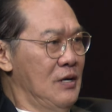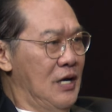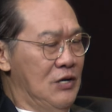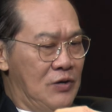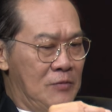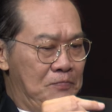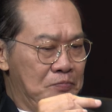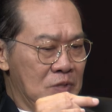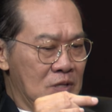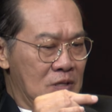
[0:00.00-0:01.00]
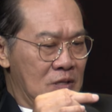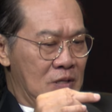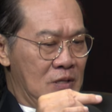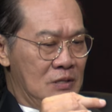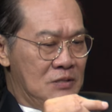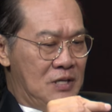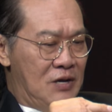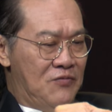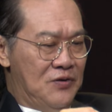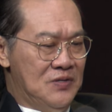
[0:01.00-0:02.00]
Anyway, say
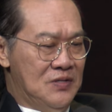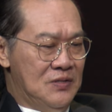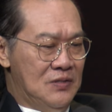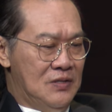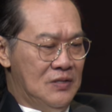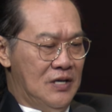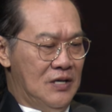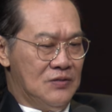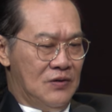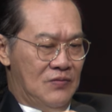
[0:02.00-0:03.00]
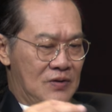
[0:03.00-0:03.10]
for instance, in the case of